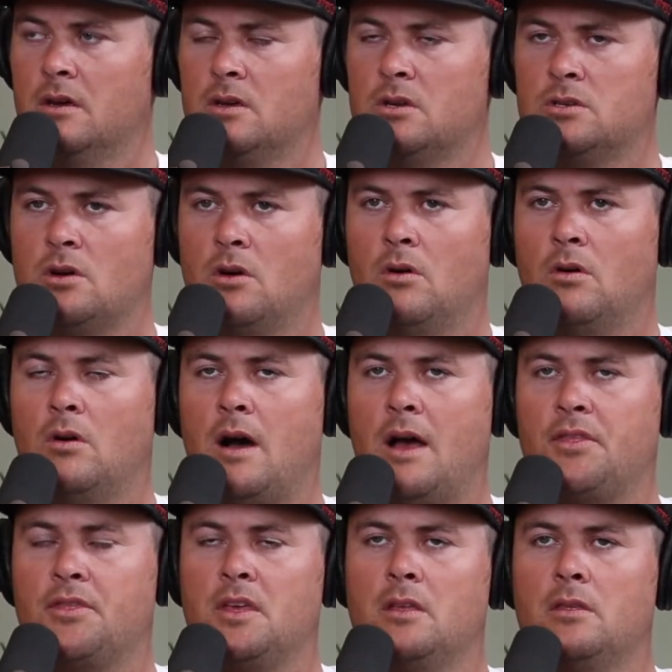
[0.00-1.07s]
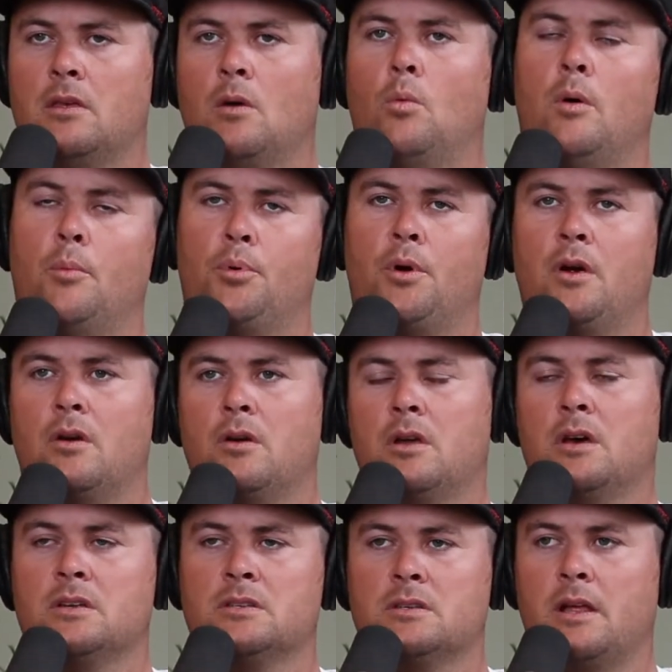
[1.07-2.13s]
So I think that what prayer
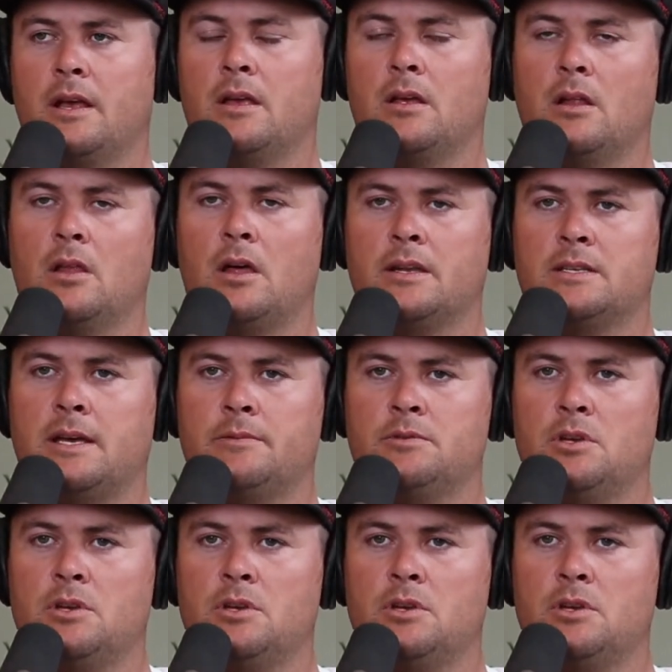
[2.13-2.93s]
does, like a lot of times,